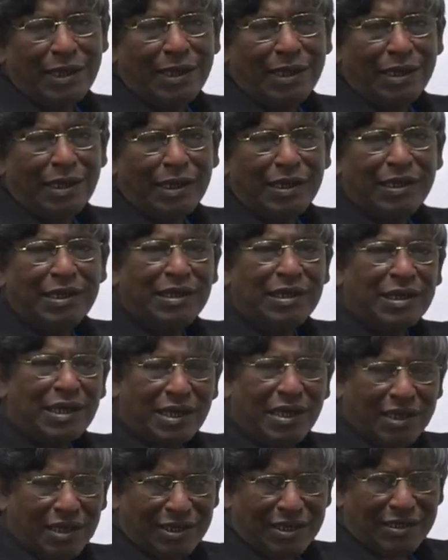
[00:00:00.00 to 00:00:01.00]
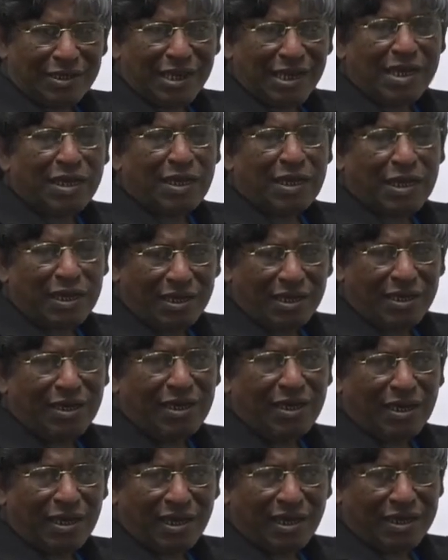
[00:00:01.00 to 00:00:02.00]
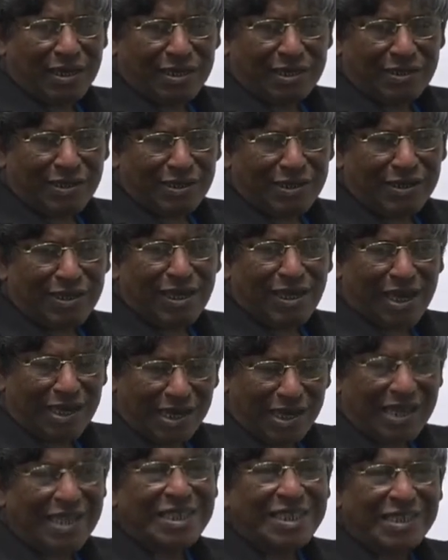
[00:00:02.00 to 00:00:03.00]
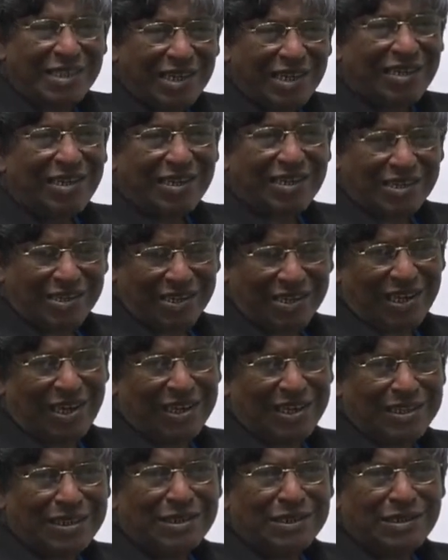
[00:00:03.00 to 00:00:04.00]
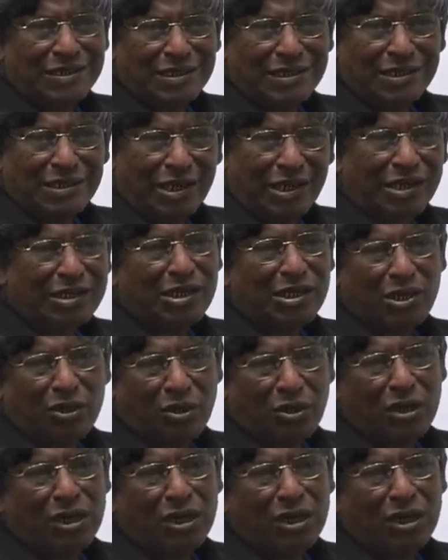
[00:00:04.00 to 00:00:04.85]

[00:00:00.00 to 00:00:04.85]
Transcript: in an extended class later on,